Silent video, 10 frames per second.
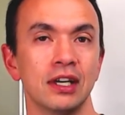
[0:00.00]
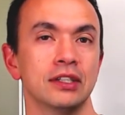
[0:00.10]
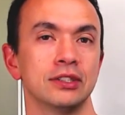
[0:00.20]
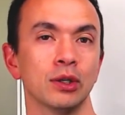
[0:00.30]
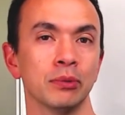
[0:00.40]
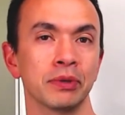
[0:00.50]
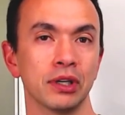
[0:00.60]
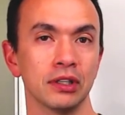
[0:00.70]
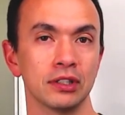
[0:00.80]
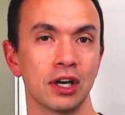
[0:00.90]
So I'm
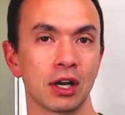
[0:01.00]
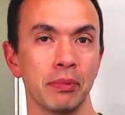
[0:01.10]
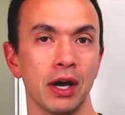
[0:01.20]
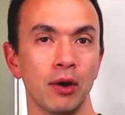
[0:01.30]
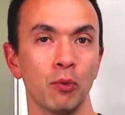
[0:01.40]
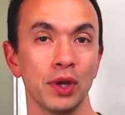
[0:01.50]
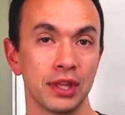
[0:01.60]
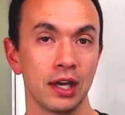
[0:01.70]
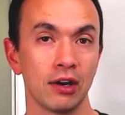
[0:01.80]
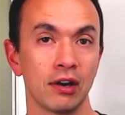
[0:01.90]
going to talk about what
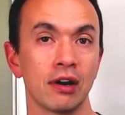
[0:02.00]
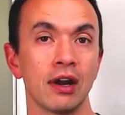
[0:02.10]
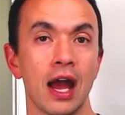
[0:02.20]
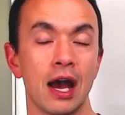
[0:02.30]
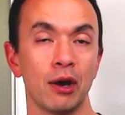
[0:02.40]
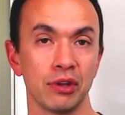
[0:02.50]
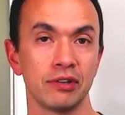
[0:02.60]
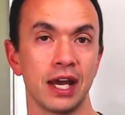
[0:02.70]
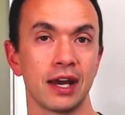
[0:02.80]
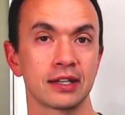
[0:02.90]
they are, how they're
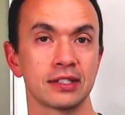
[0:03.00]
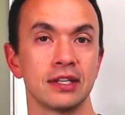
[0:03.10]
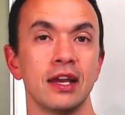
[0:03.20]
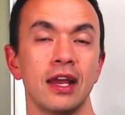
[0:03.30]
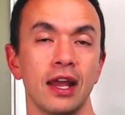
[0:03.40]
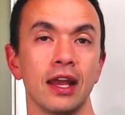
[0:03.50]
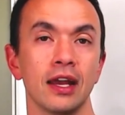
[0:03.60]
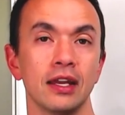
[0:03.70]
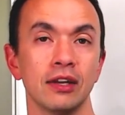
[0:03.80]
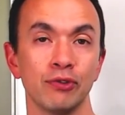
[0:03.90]
taxed,
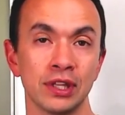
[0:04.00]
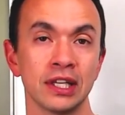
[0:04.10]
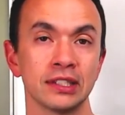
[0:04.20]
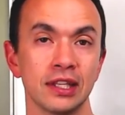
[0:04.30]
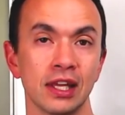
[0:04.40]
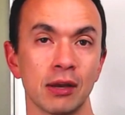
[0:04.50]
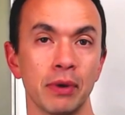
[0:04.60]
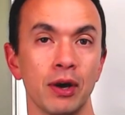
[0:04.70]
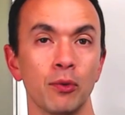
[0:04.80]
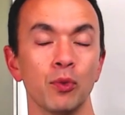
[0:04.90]
and different things to think
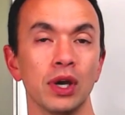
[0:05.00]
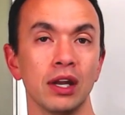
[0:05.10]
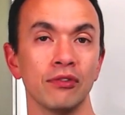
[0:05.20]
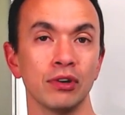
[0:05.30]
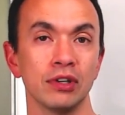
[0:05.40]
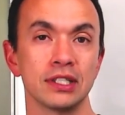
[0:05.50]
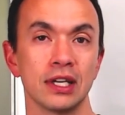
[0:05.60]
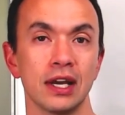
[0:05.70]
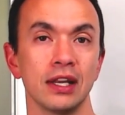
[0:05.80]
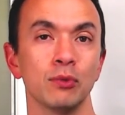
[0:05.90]
about whenever
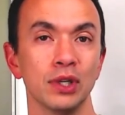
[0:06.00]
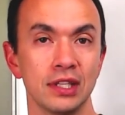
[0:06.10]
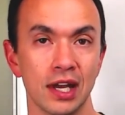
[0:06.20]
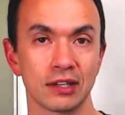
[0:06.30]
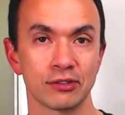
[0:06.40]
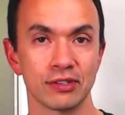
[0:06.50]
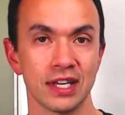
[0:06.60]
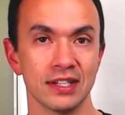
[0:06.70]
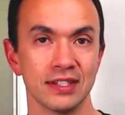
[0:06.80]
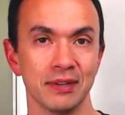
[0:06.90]
deciding when to
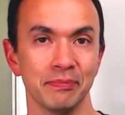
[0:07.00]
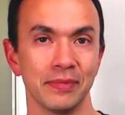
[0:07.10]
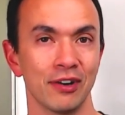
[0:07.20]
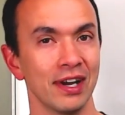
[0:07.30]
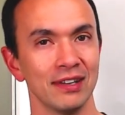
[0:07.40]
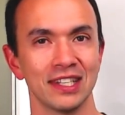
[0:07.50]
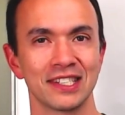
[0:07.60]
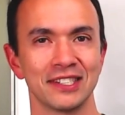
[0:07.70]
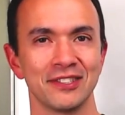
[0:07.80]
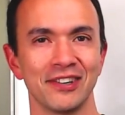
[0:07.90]
exercise them. All right, let's
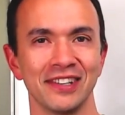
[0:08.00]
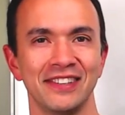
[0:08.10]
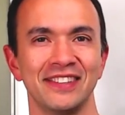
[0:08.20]
get started.